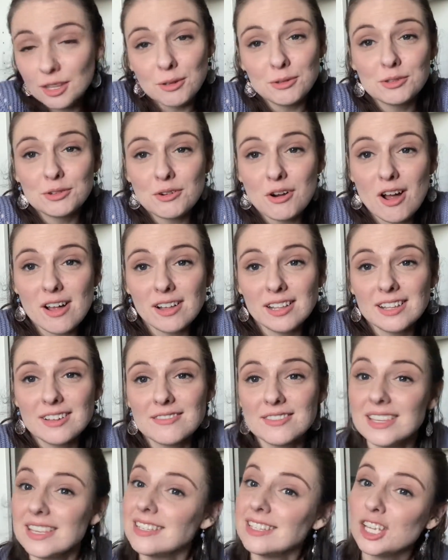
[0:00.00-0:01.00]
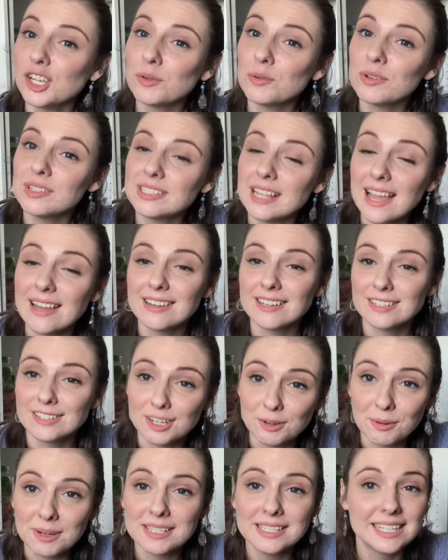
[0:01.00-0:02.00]
those are all of the sequels and
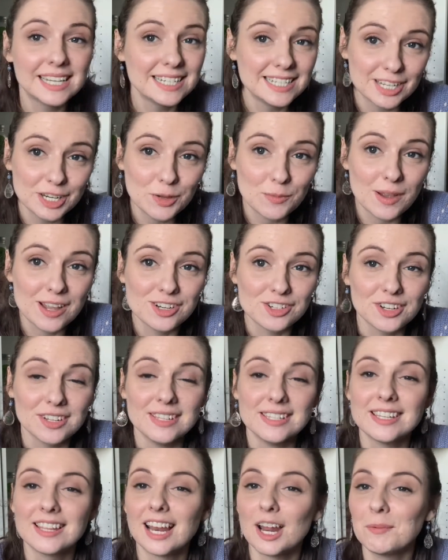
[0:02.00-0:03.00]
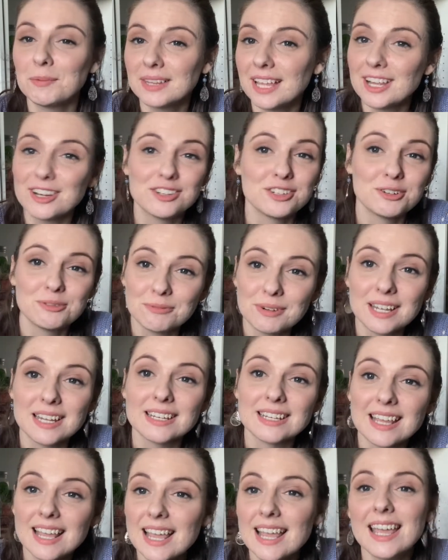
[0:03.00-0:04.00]
series continuations that I would like to
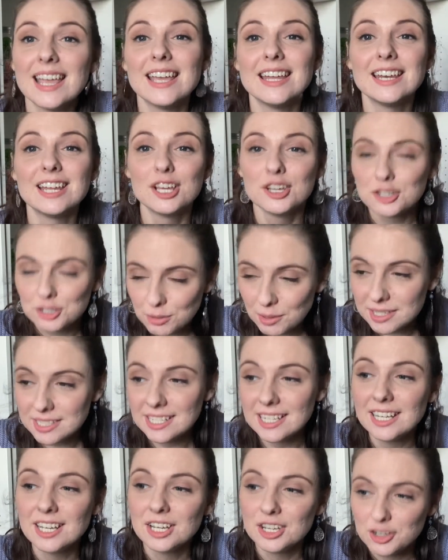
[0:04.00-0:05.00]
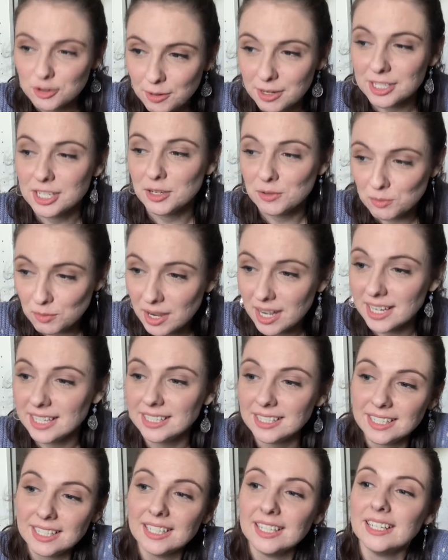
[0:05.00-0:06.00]
read in
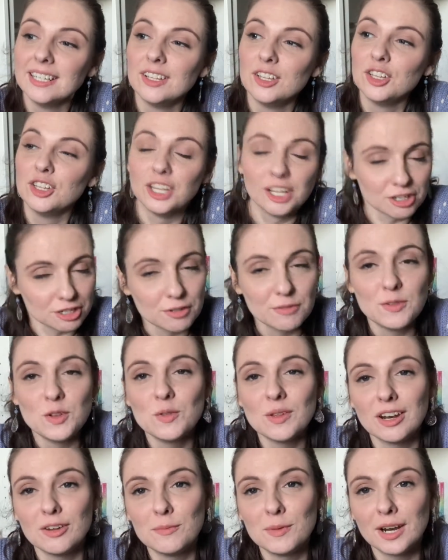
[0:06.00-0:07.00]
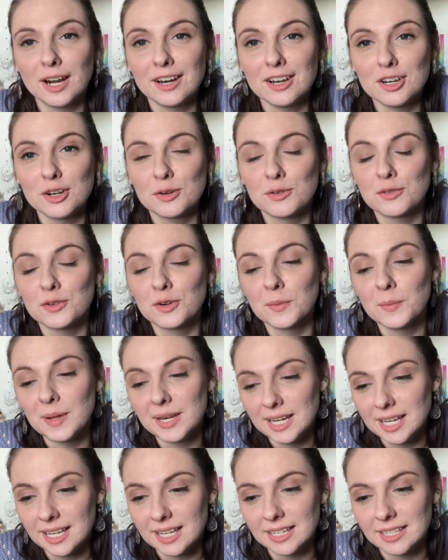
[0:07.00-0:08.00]
2021. There's a few that have been on here for
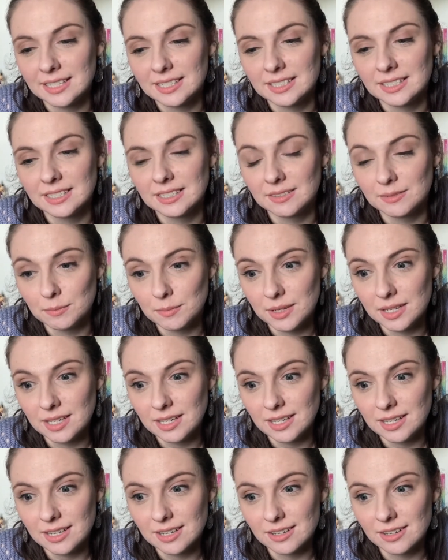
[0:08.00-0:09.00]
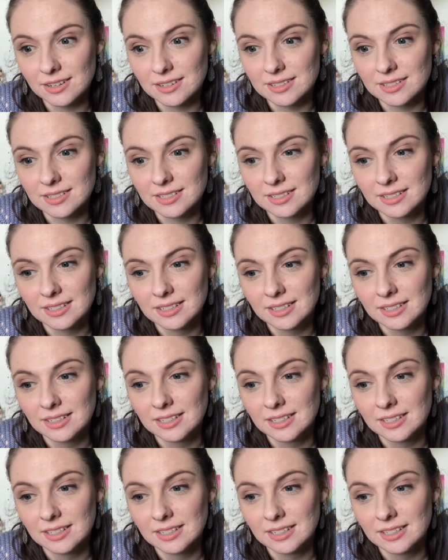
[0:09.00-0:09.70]
many, many years.